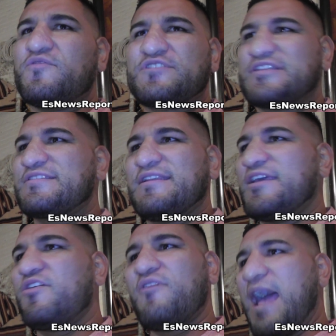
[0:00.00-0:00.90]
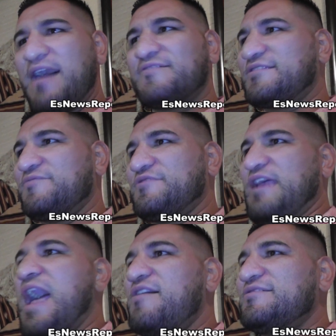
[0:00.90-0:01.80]
It was just a little house. It was
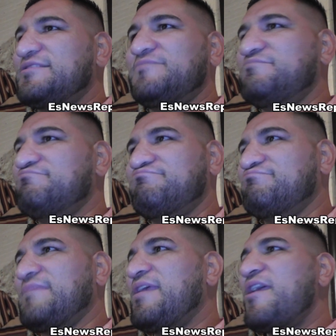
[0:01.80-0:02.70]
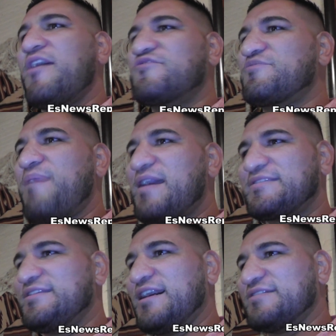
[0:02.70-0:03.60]
a house, and it was a
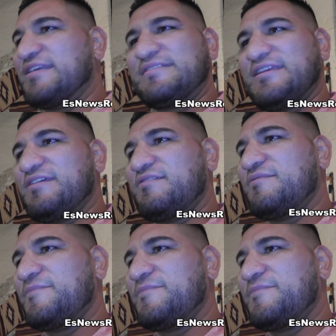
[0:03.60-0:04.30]
boxing house. That's it.